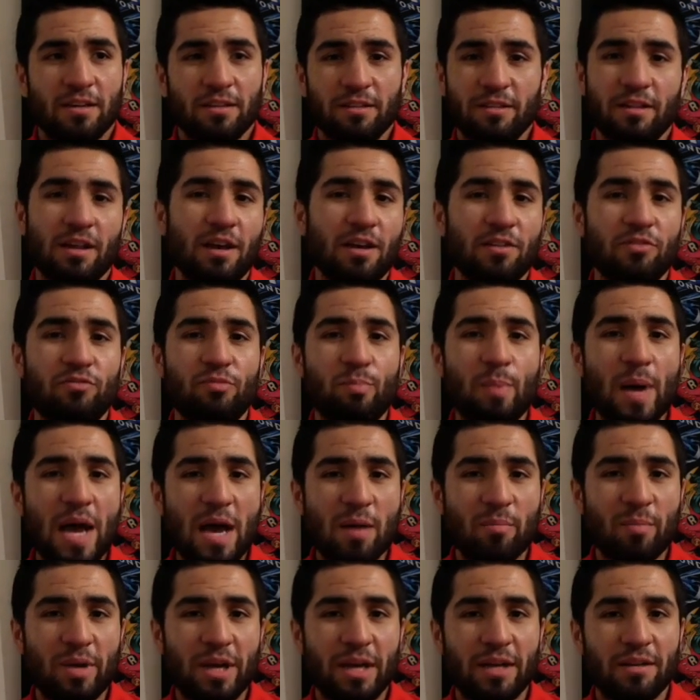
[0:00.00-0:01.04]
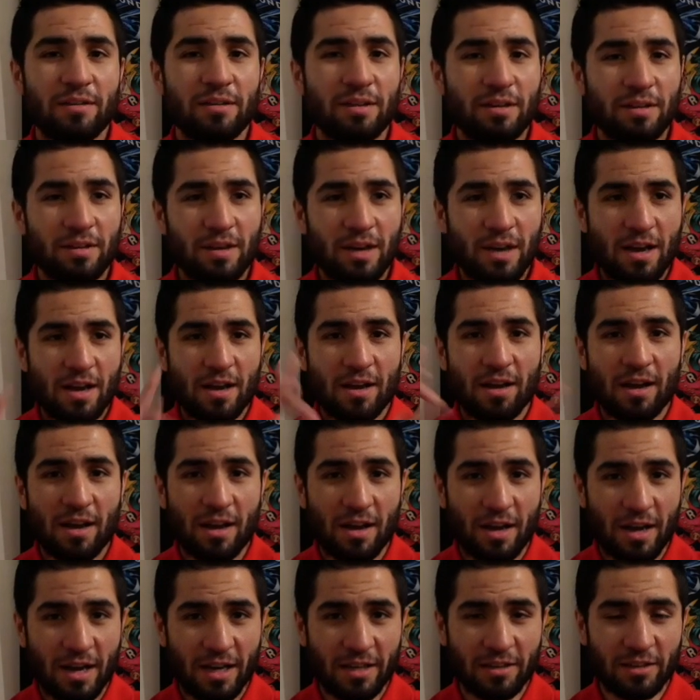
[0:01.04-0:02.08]
love Batman.
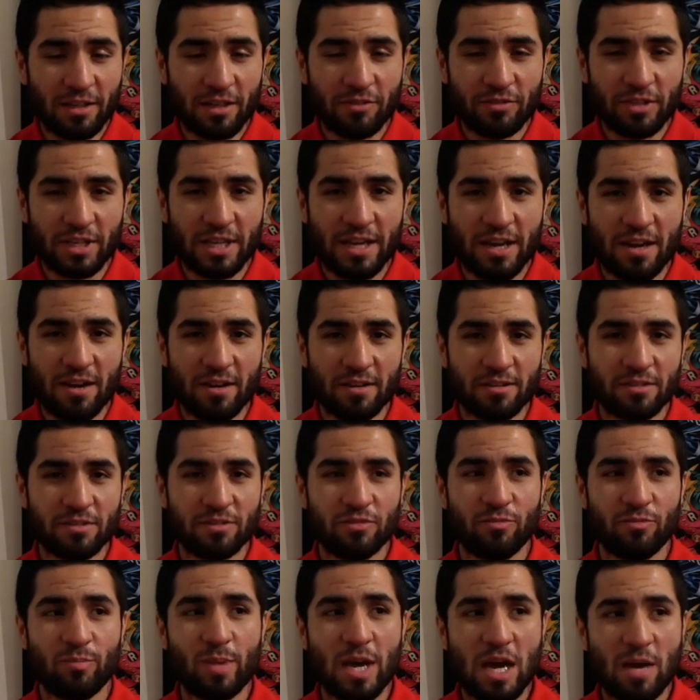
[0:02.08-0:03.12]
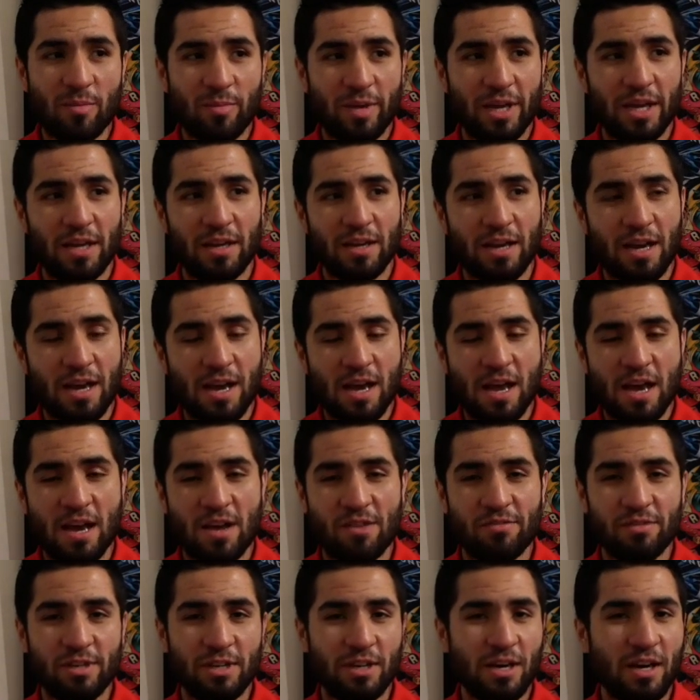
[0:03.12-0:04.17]
I love the character of Batman. I
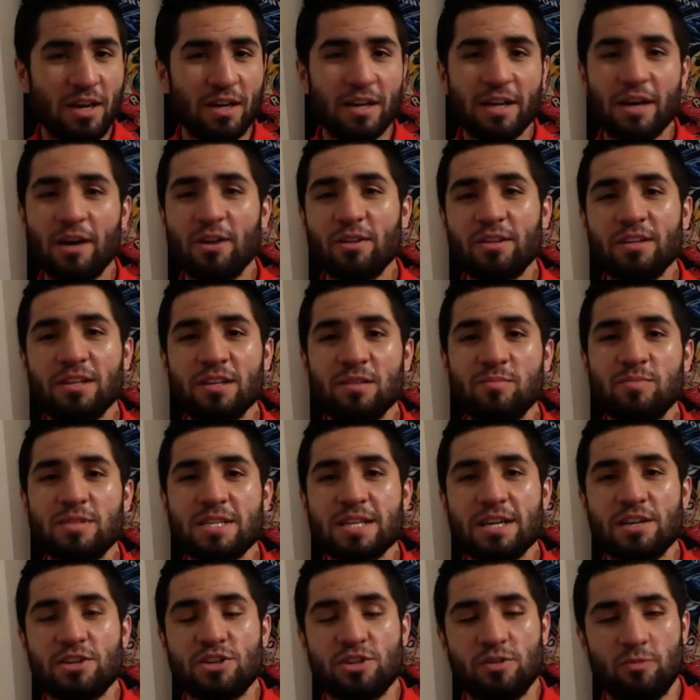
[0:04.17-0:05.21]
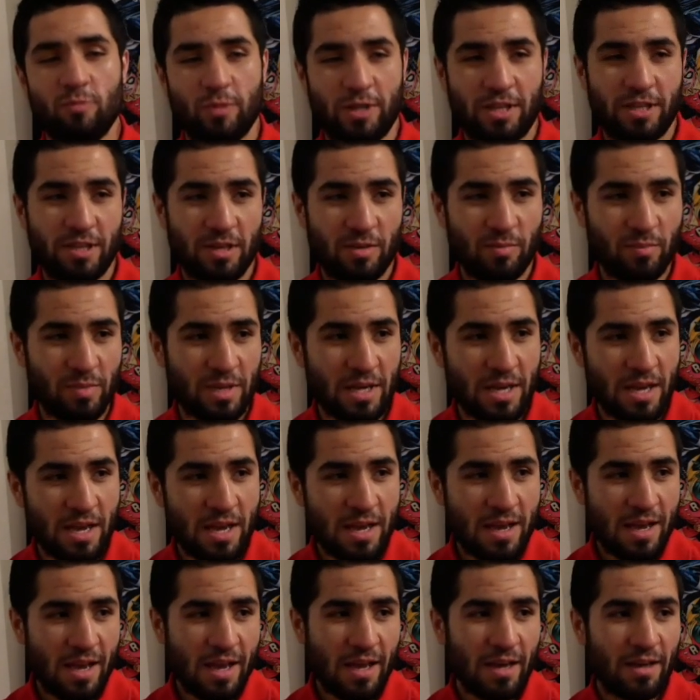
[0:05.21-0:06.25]
have an unhealthy obsession with him.
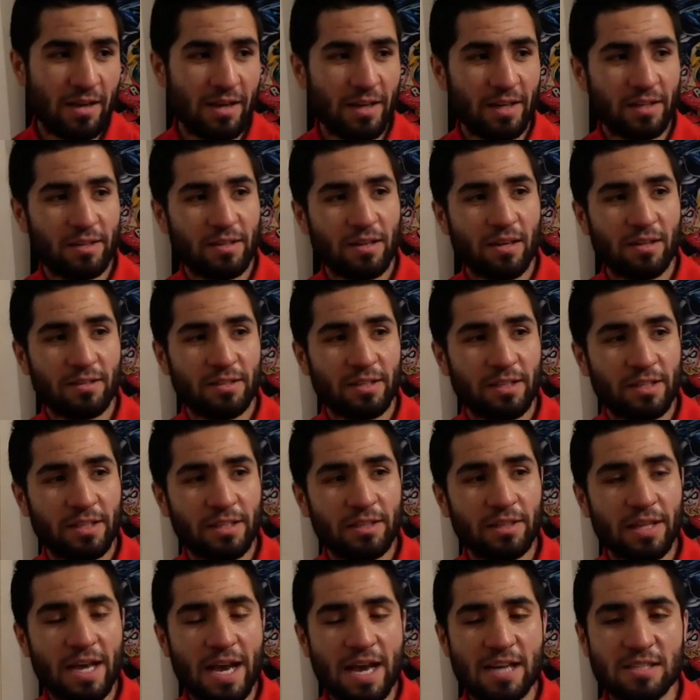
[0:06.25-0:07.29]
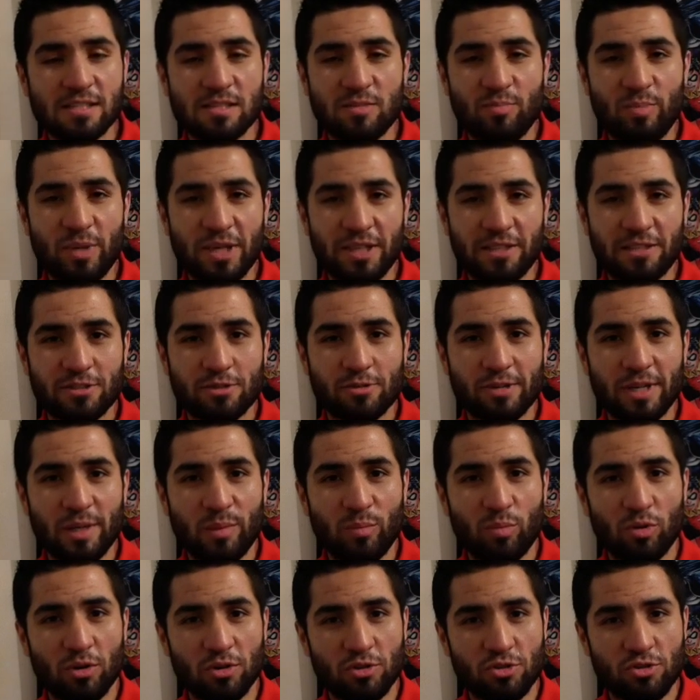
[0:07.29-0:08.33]
And I thought that the last big
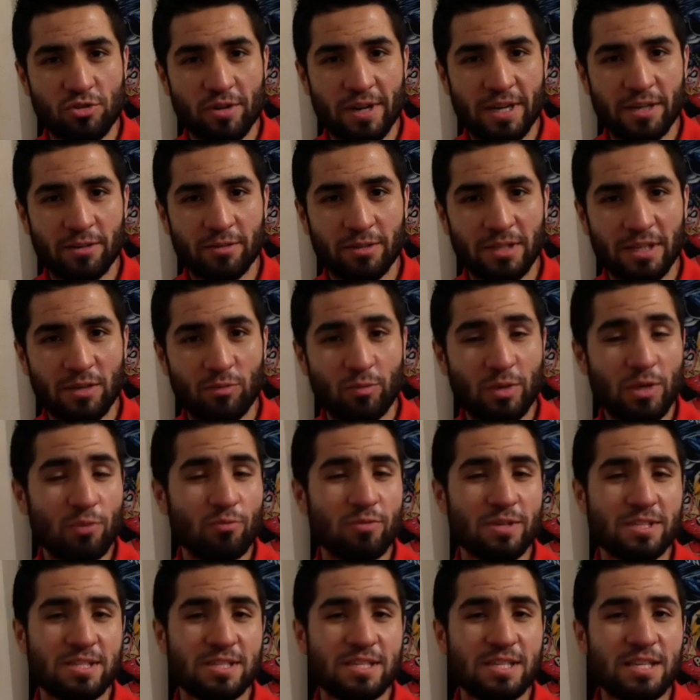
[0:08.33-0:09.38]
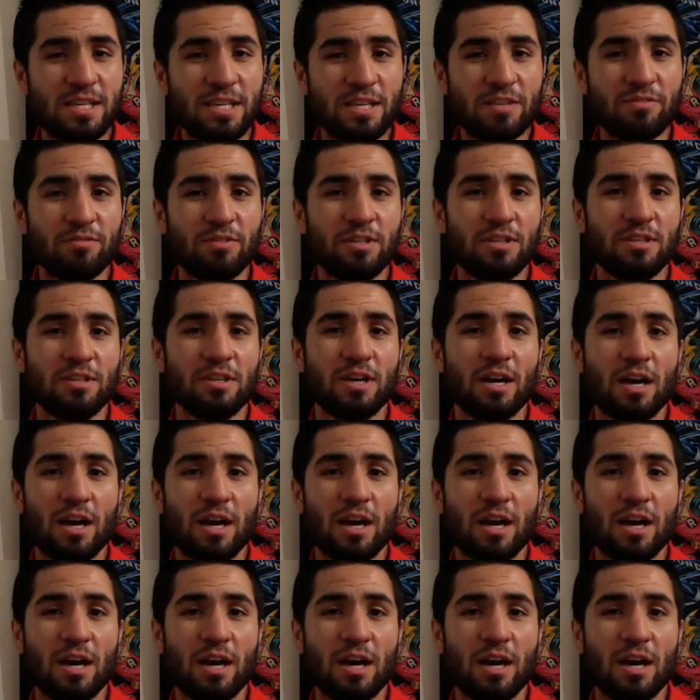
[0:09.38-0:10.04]
screen portrayal that we received